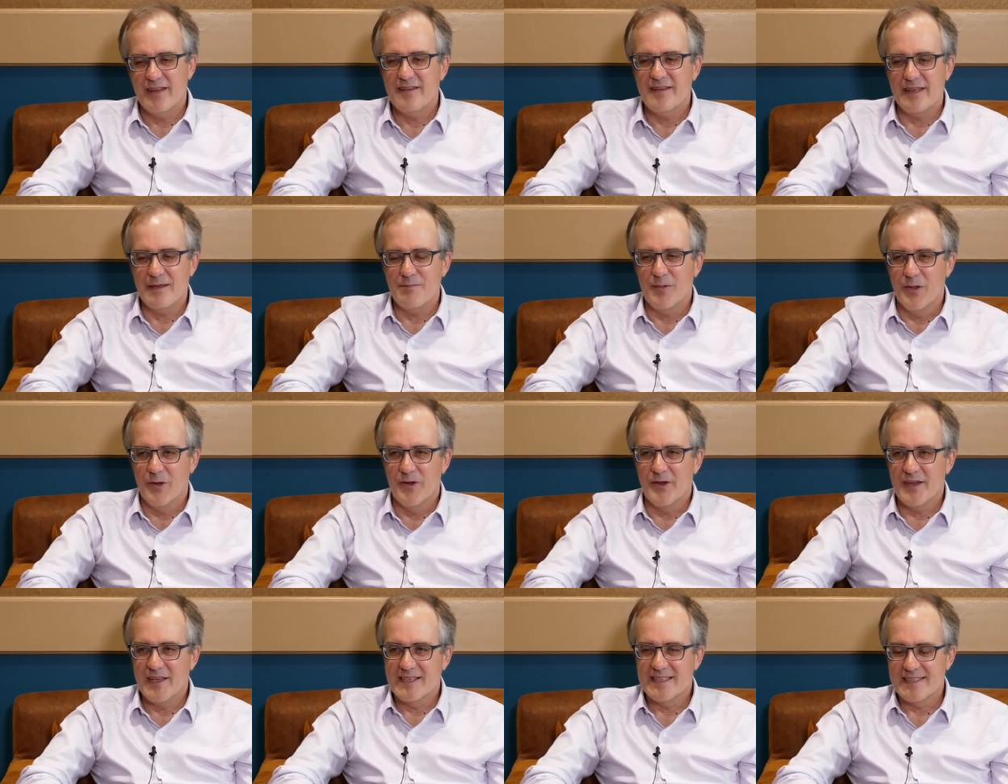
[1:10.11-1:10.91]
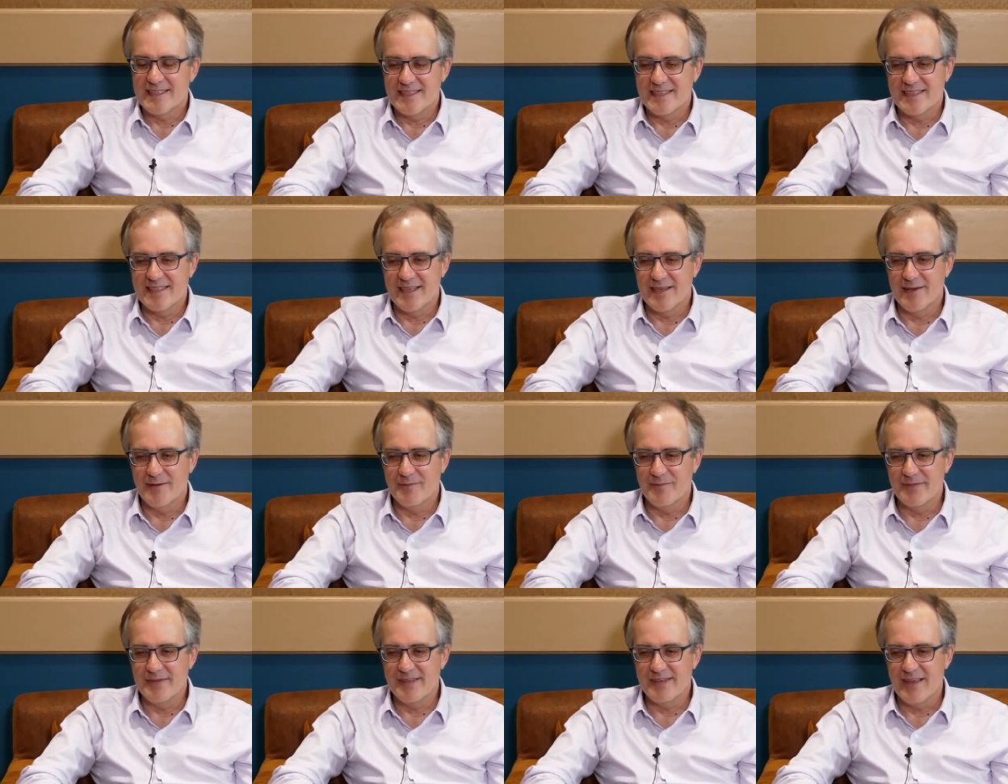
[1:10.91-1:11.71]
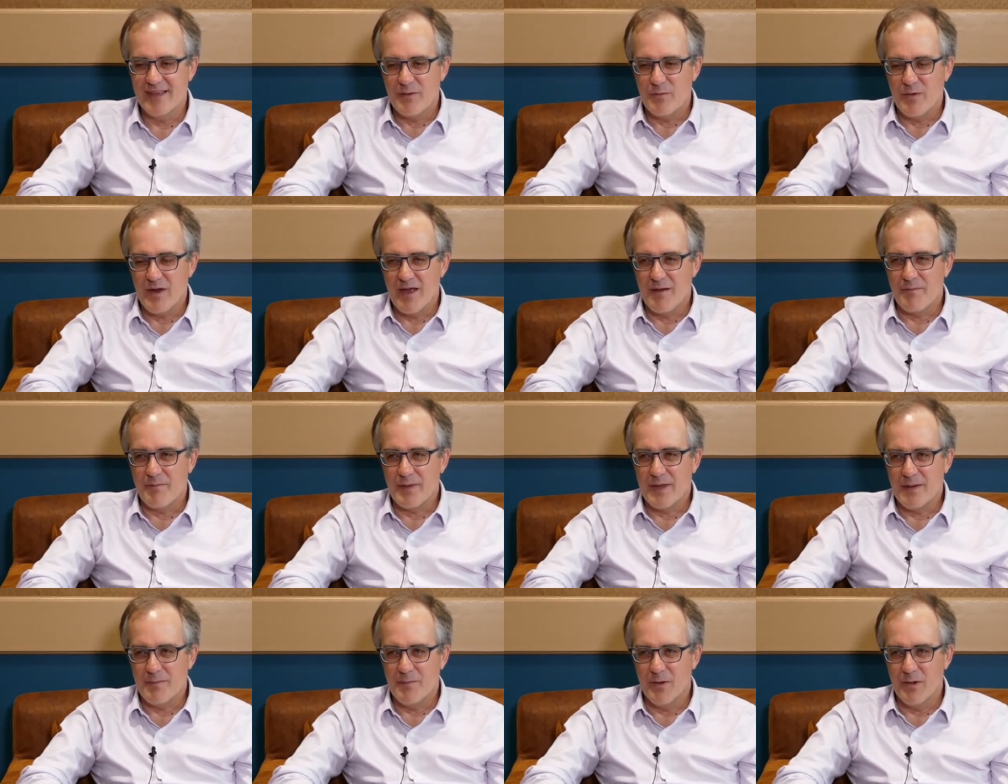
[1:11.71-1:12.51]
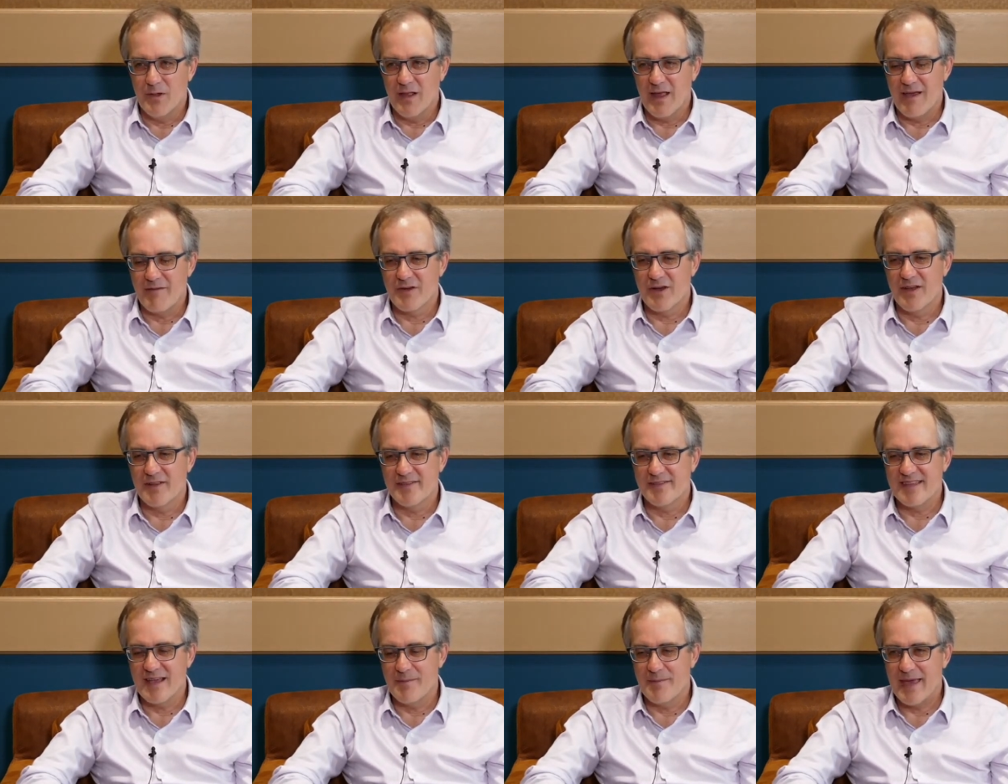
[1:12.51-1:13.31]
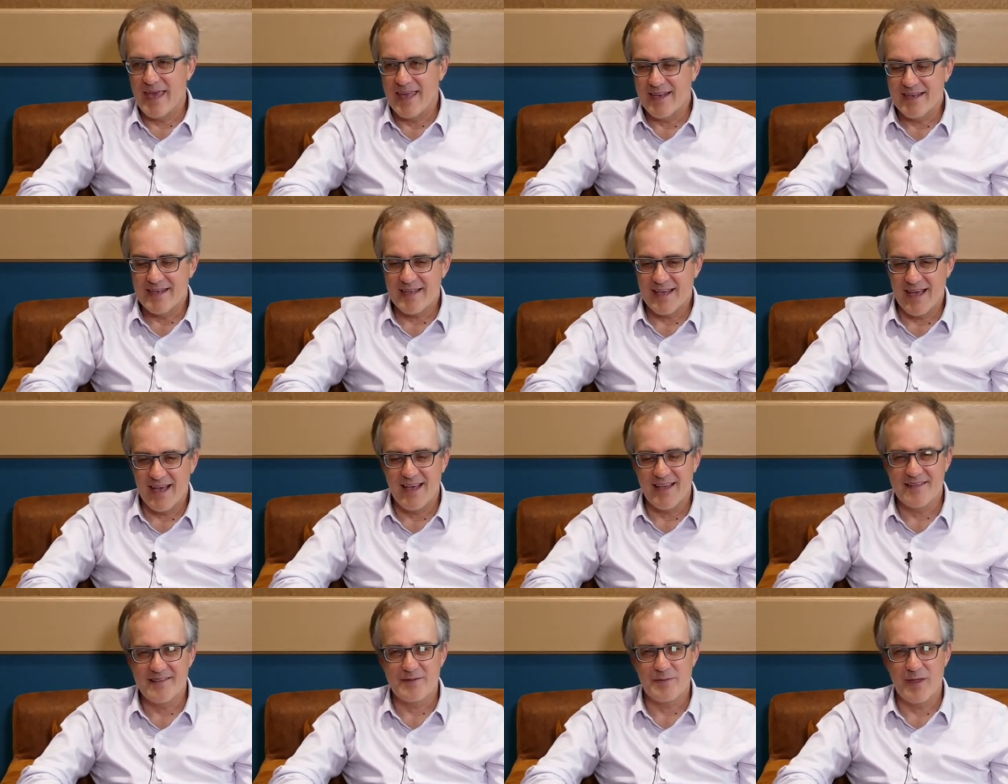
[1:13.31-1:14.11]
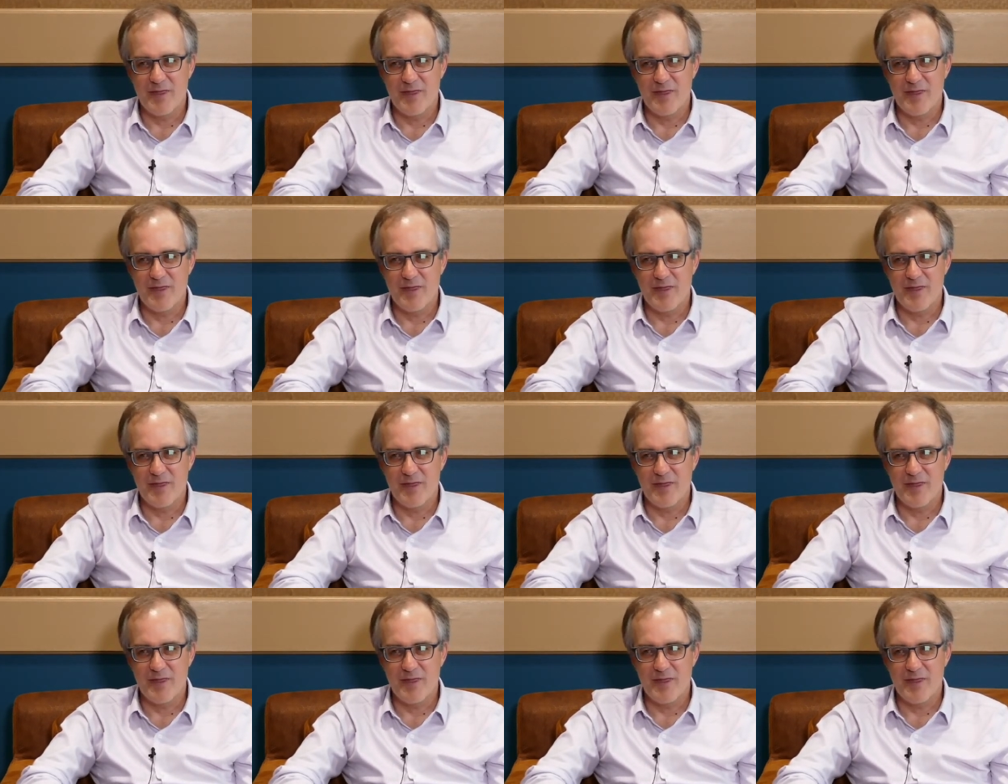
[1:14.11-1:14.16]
deep learning systems where people have got some end task,